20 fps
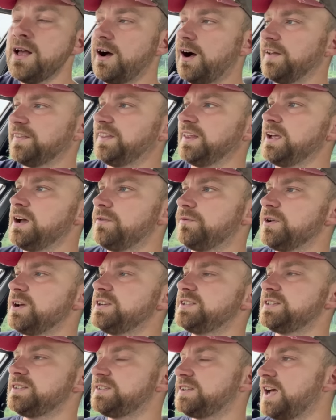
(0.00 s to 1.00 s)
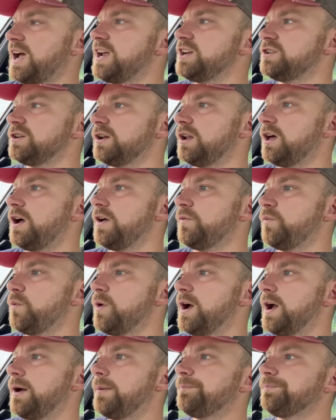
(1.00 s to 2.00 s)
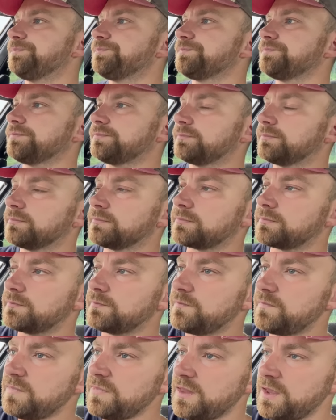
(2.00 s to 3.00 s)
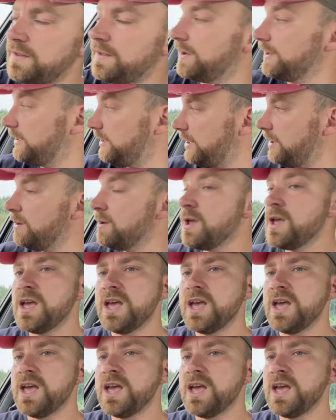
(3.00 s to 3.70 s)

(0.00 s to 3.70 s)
I think I've reached a stage in life where Thank you.